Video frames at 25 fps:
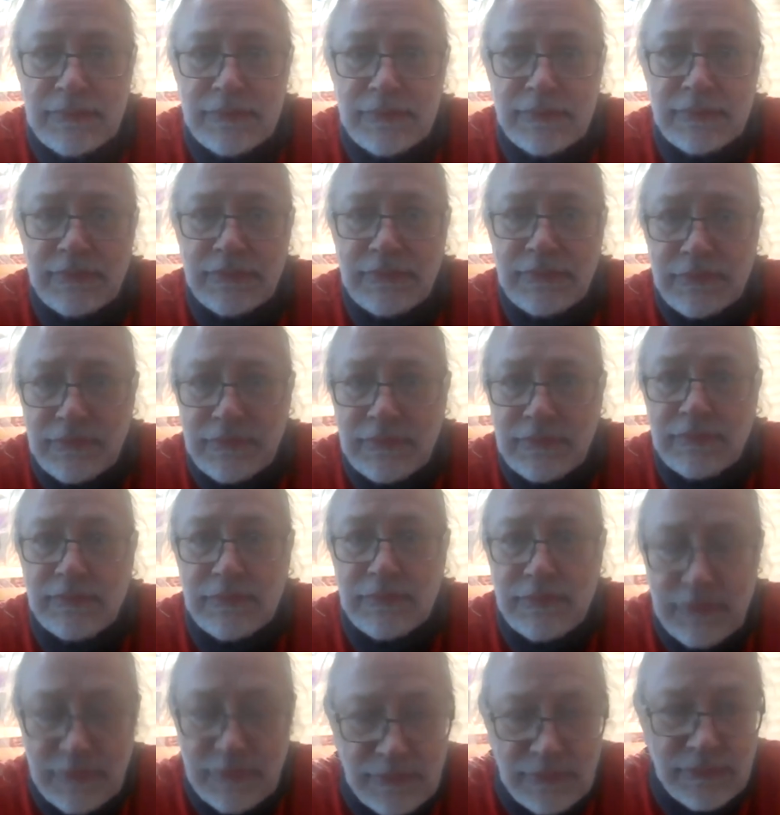other forms
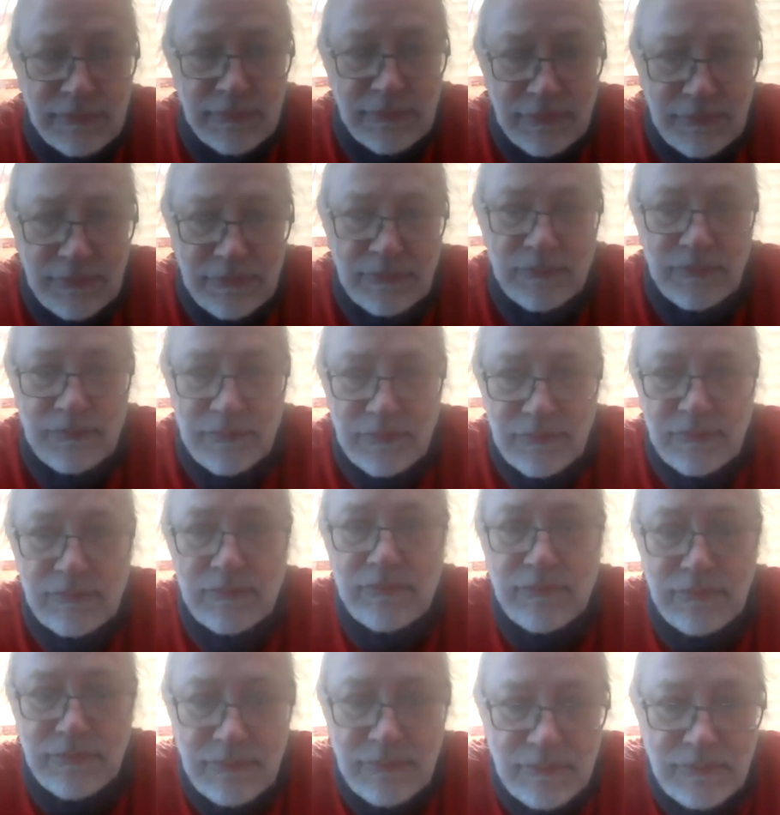of income.
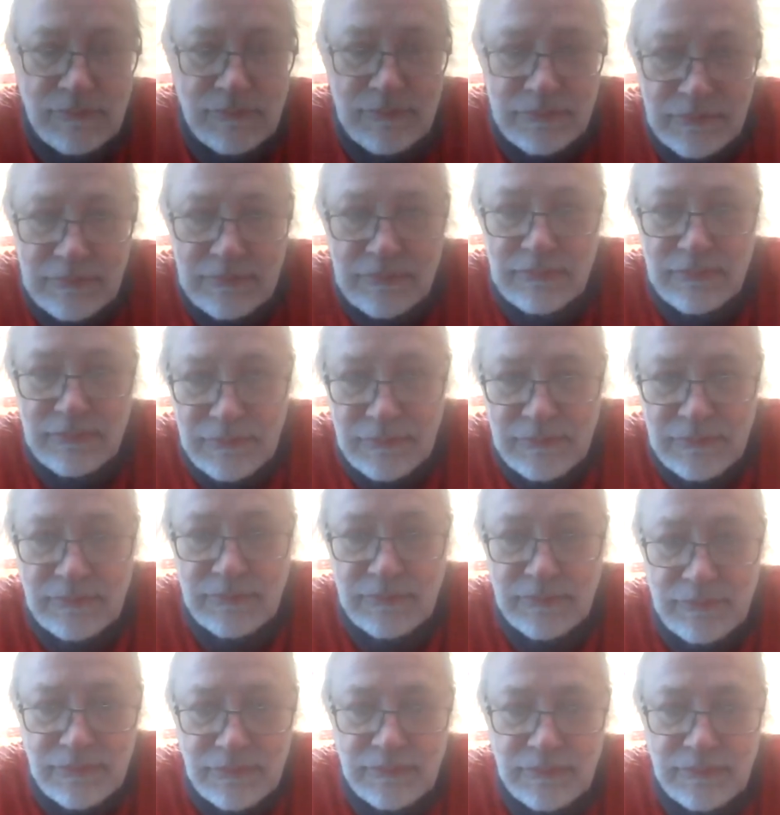Money from